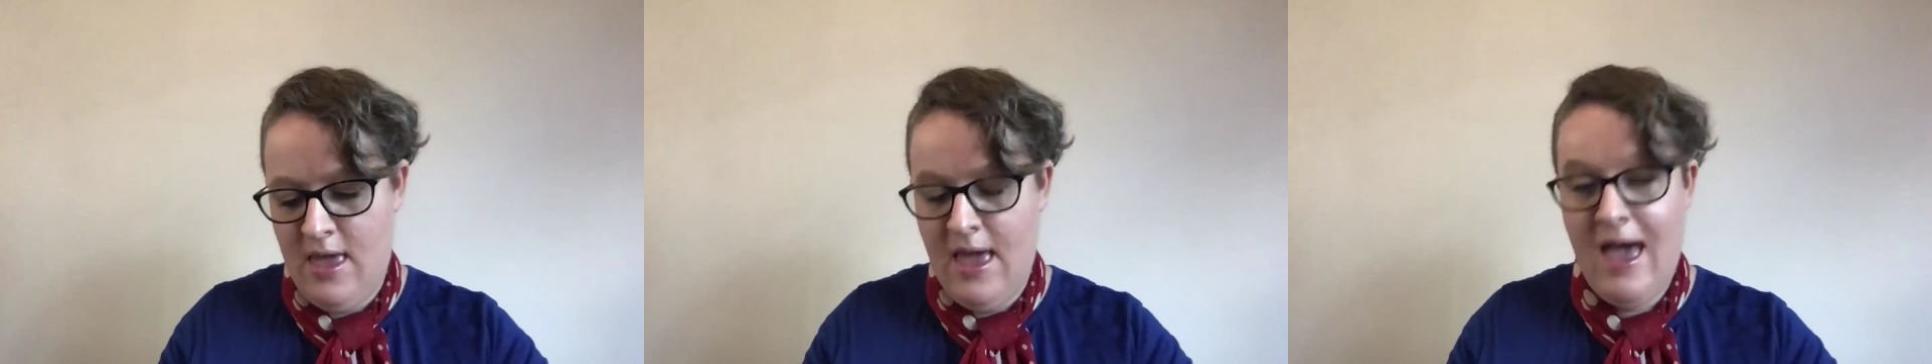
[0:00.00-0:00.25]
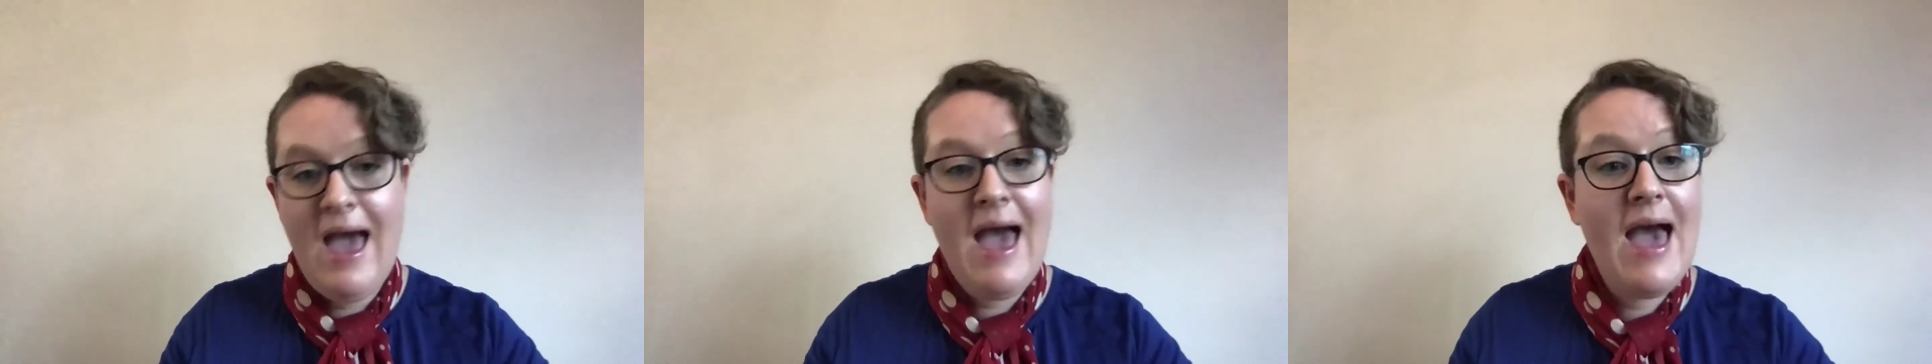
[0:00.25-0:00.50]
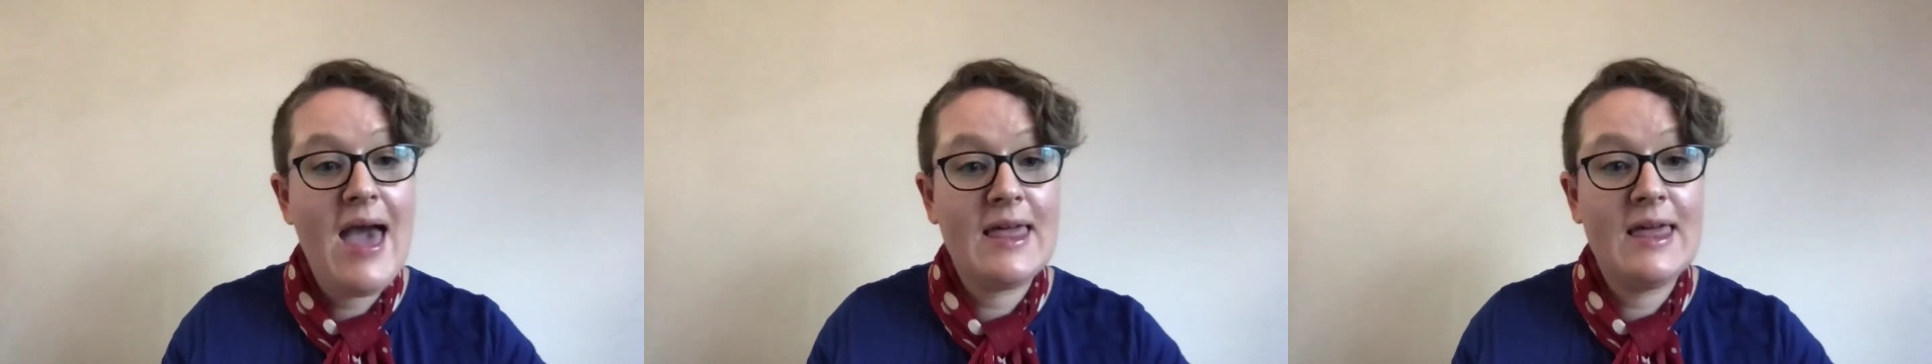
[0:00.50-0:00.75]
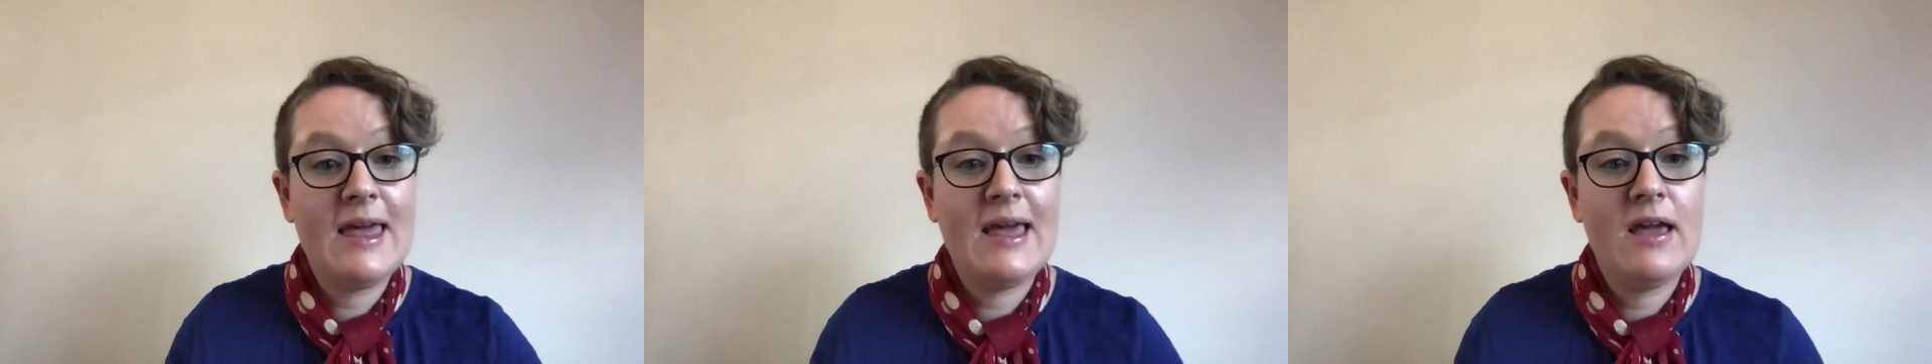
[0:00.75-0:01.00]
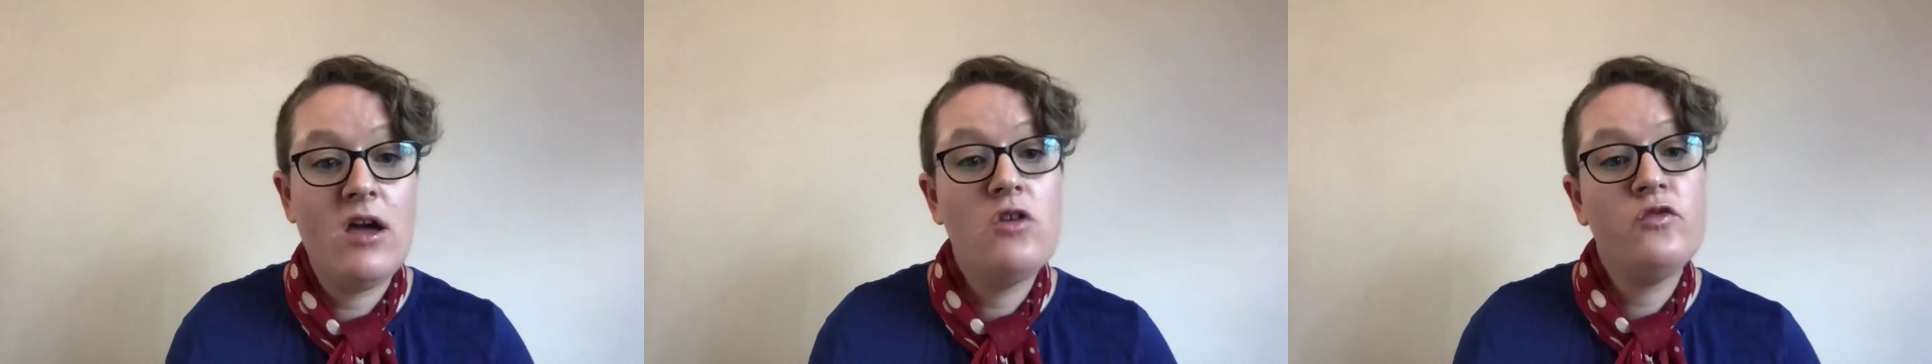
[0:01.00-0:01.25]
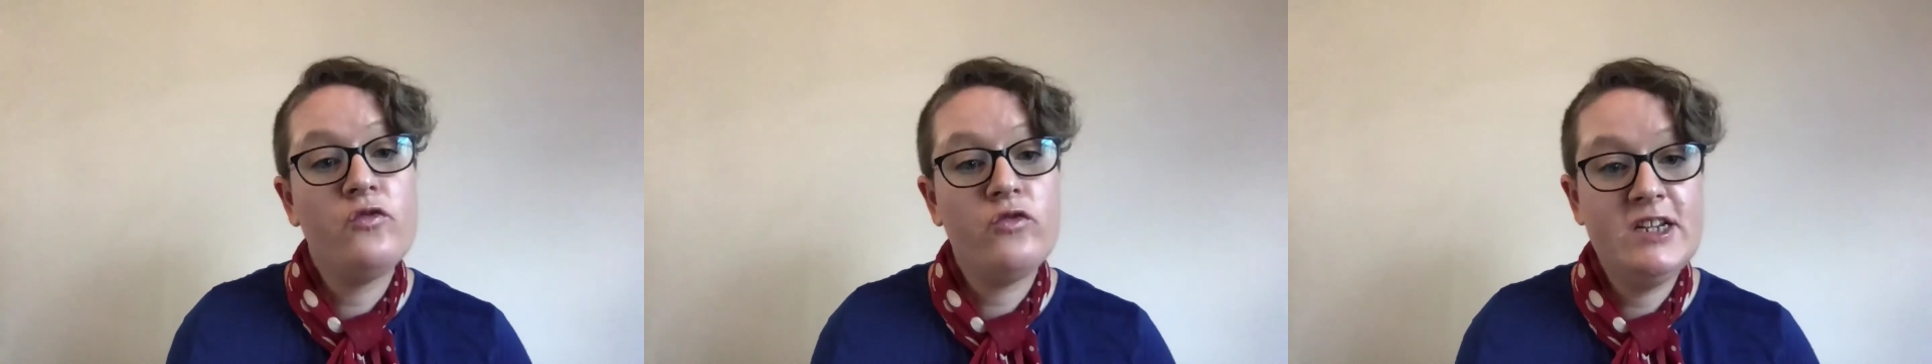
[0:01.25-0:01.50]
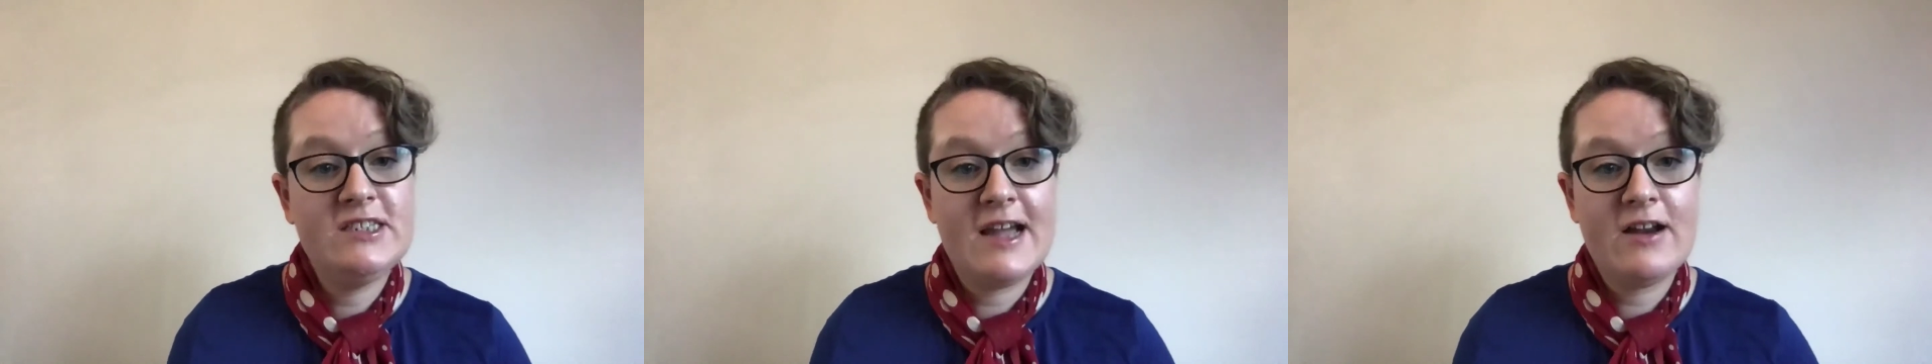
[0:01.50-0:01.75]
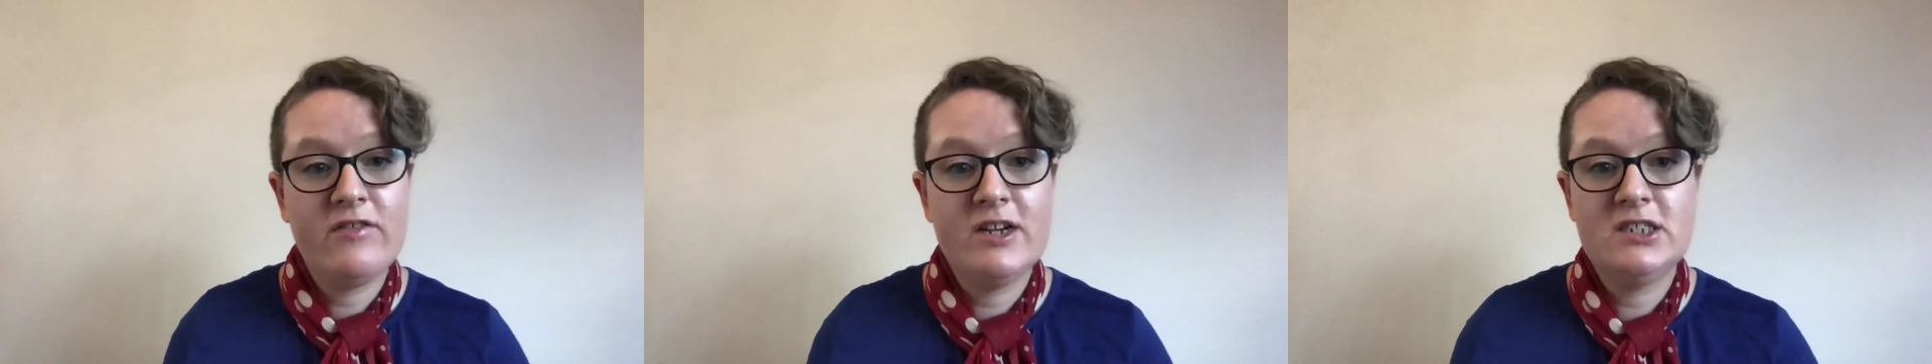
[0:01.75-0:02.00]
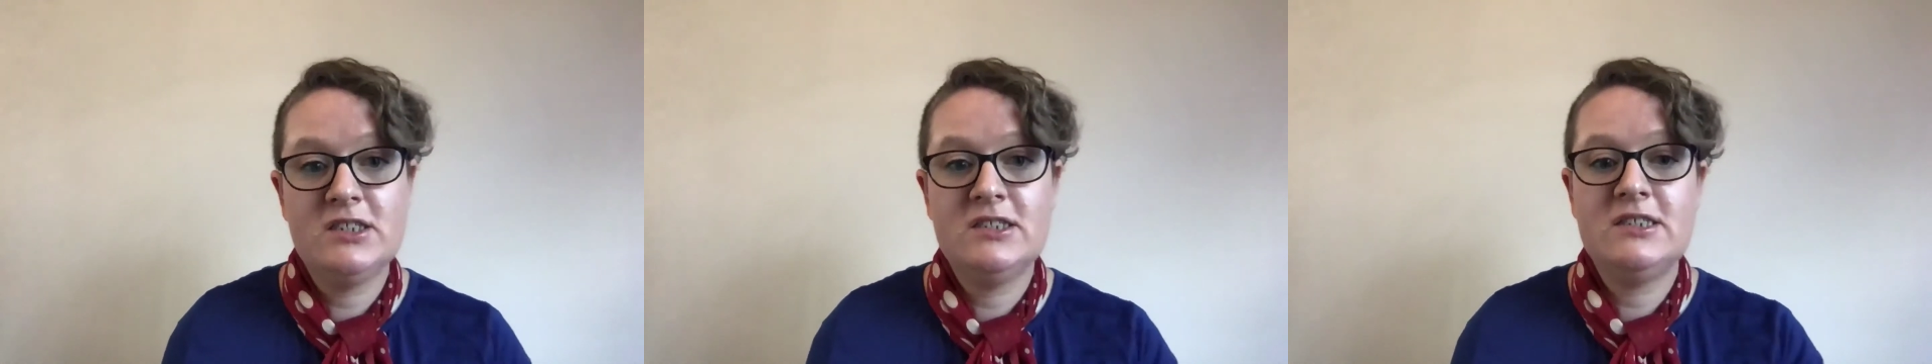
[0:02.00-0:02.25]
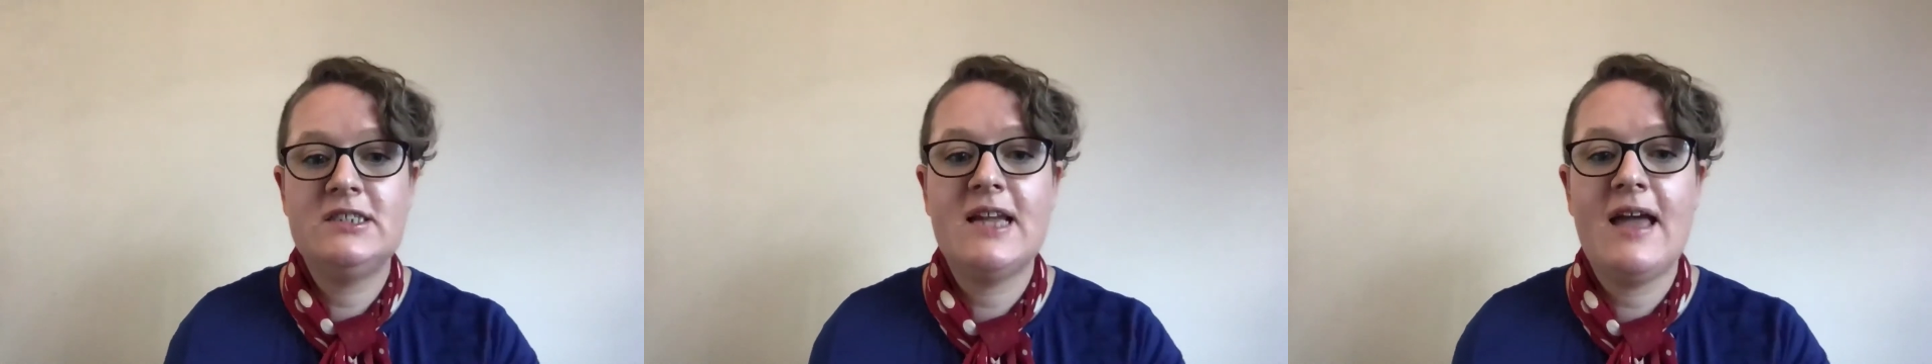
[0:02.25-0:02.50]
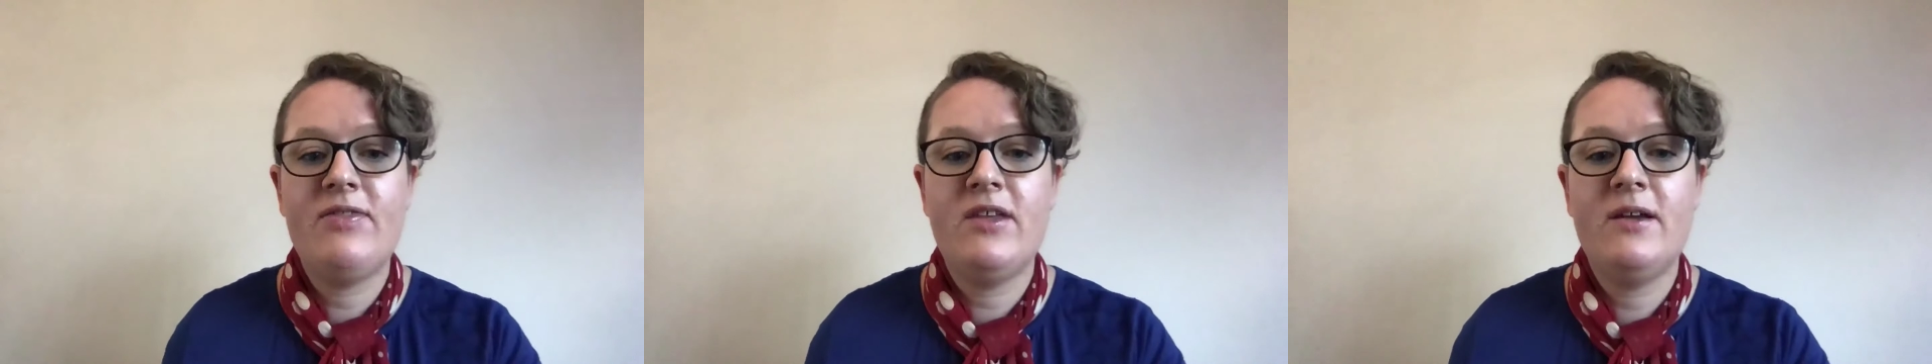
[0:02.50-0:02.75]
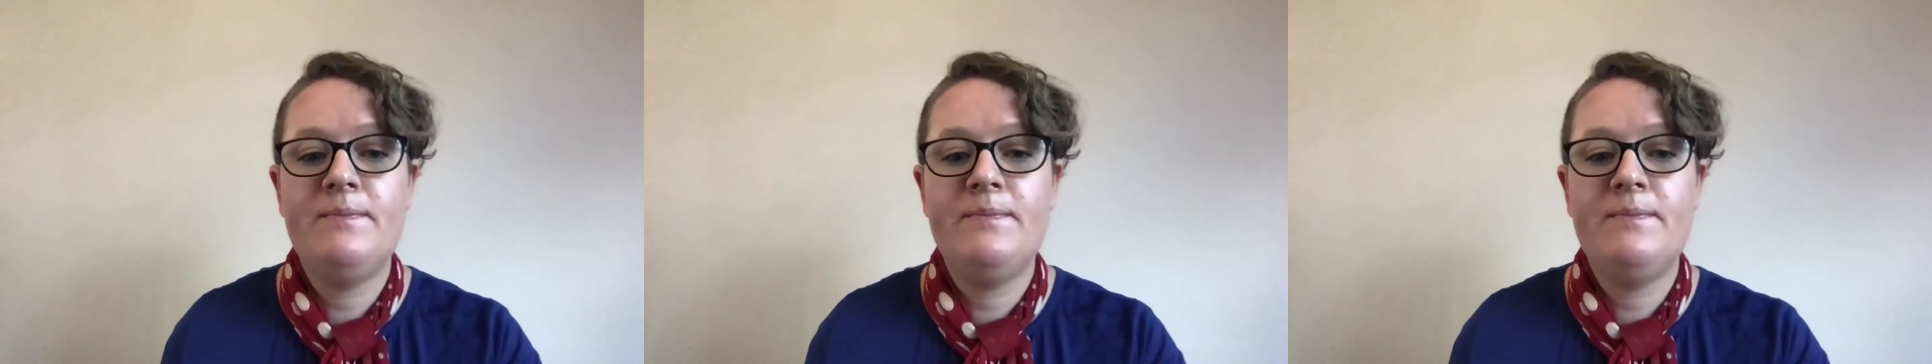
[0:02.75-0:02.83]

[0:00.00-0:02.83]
hanging 3 decorations together.